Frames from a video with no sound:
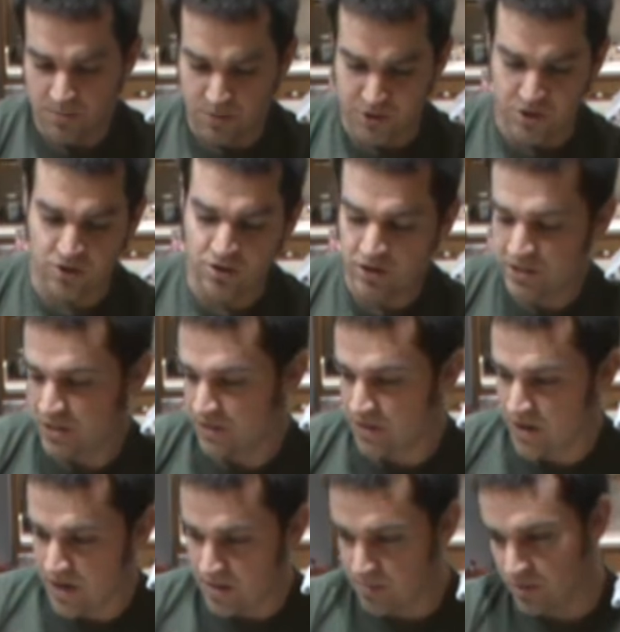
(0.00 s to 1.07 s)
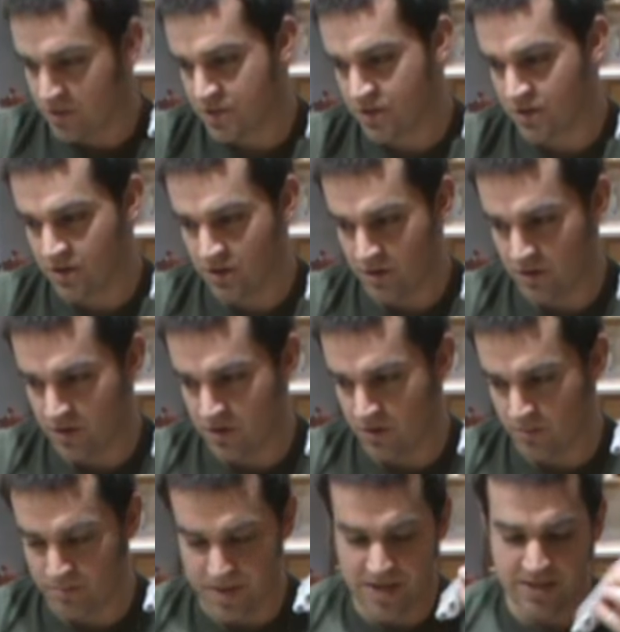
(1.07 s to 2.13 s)
put your hooks in there, you put your, your
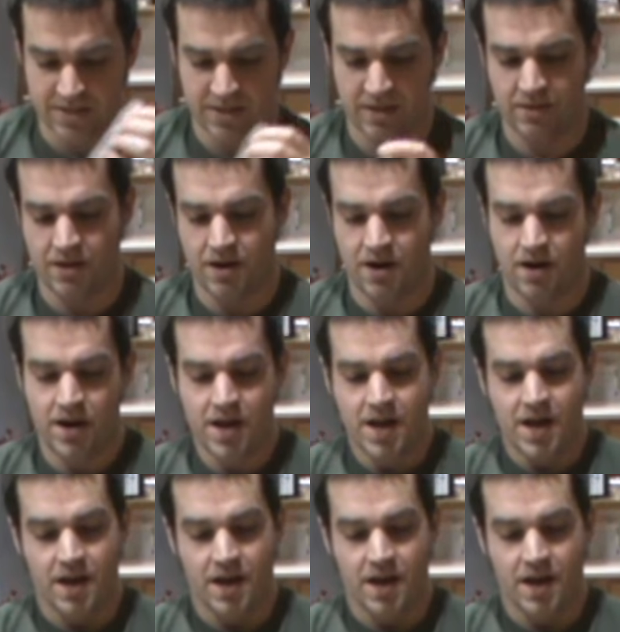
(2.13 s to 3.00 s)
beads in there,